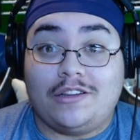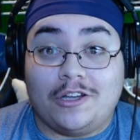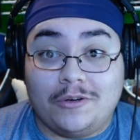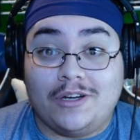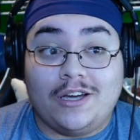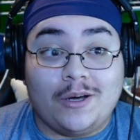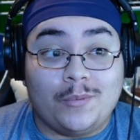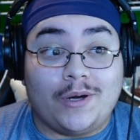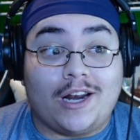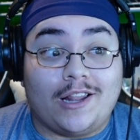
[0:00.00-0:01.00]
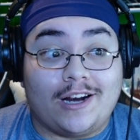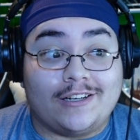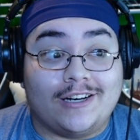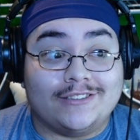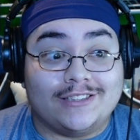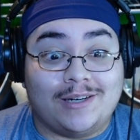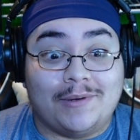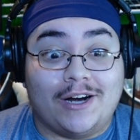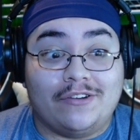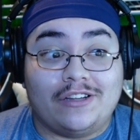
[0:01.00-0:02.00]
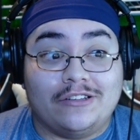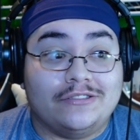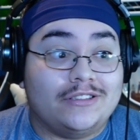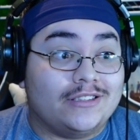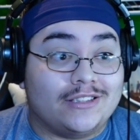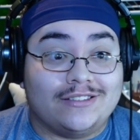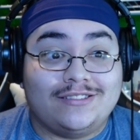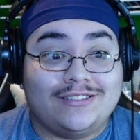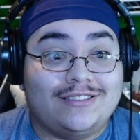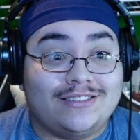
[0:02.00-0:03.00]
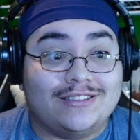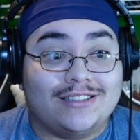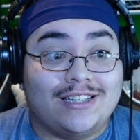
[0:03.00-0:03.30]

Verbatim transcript: So we got a lot of content coming out. So I guess that's it.